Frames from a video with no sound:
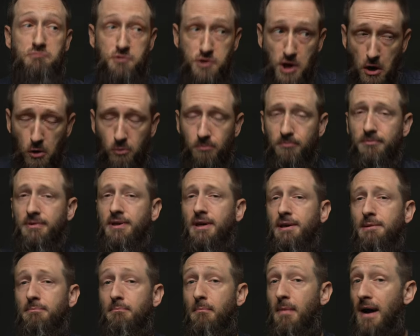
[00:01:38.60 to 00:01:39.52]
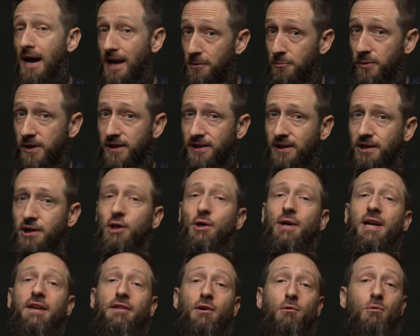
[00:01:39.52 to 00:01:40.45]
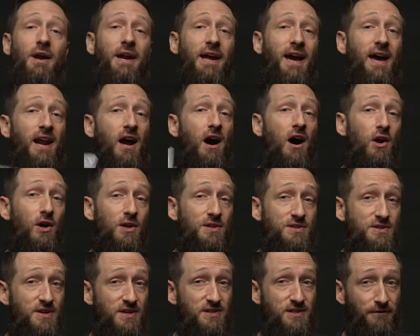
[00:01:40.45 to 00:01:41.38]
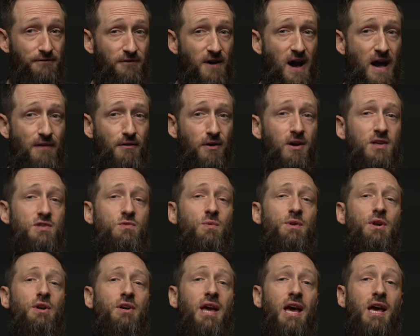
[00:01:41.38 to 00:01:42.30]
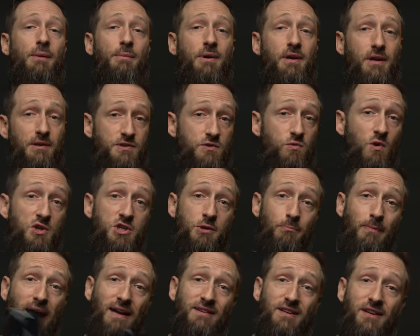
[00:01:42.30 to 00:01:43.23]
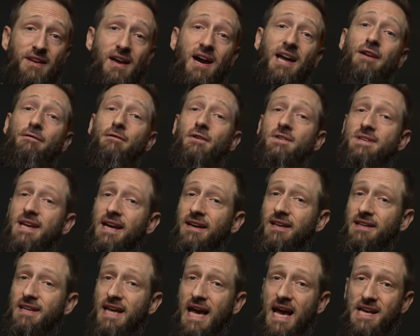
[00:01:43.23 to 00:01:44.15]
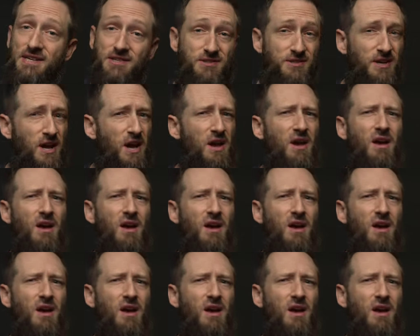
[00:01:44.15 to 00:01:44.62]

So, in my opinion, you're either running at 165Hz when you're gaming and switching back to 90 for daily tasks,